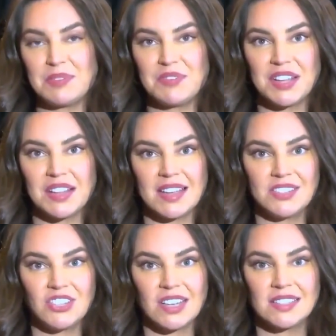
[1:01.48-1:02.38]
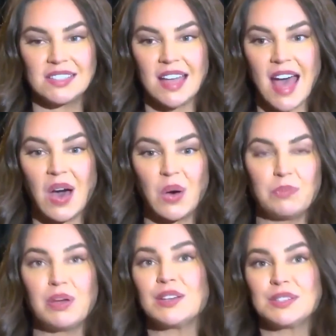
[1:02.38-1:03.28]
me realize just how
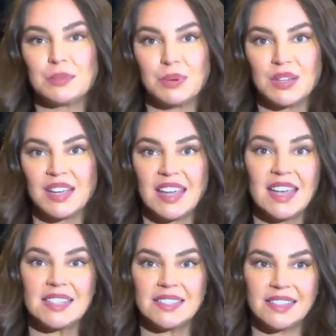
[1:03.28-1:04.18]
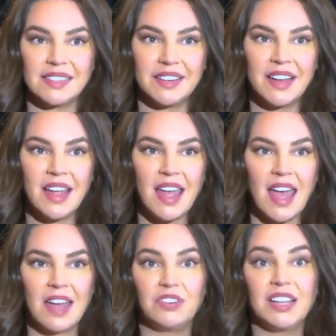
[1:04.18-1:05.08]
personable he is and
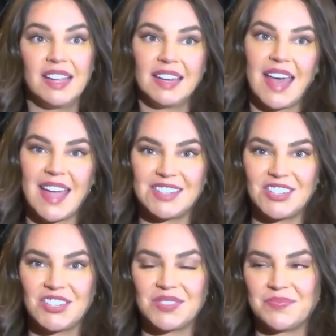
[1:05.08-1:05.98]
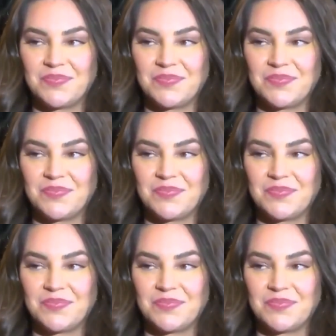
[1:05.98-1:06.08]
really engaged.